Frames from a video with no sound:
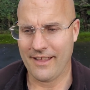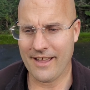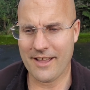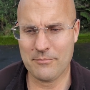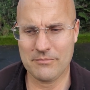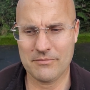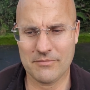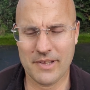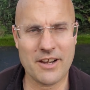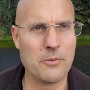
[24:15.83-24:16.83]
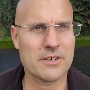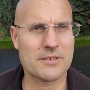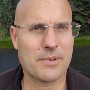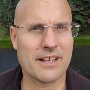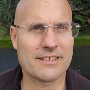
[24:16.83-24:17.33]
And I
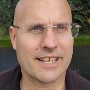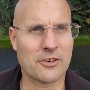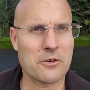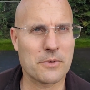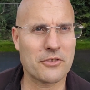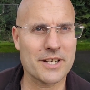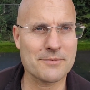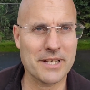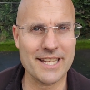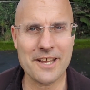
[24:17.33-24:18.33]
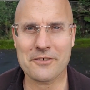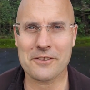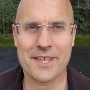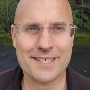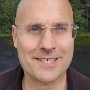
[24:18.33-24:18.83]
wanted to be able to get on with the rest of my day. I've
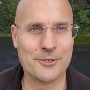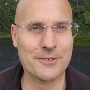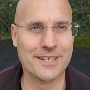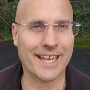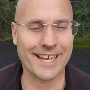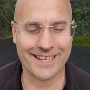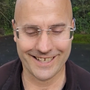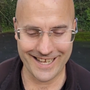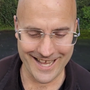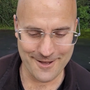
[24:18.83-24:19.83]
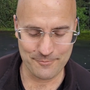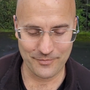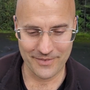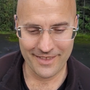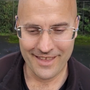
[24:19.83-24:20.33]
got things to do today.
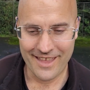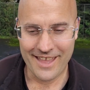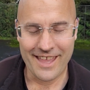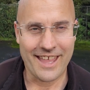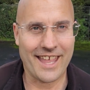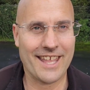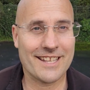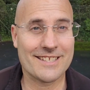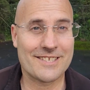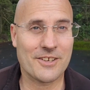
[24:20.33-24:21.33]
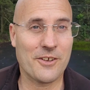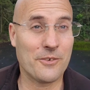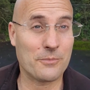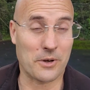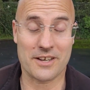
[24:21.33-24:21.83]
And
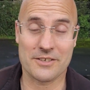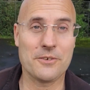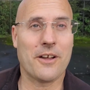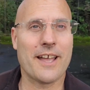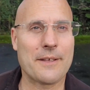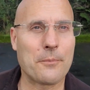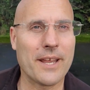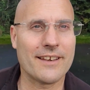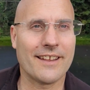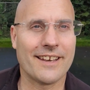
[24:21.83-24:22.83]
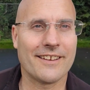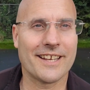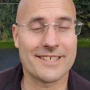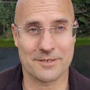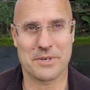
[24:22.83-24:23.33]
so what I do, I went and
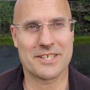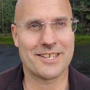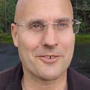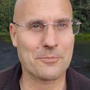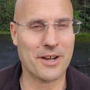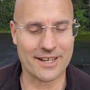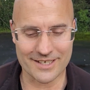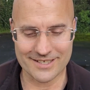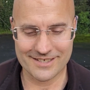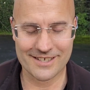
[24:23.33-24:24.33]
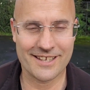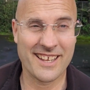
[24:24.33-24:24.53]
I did my Qigong practice.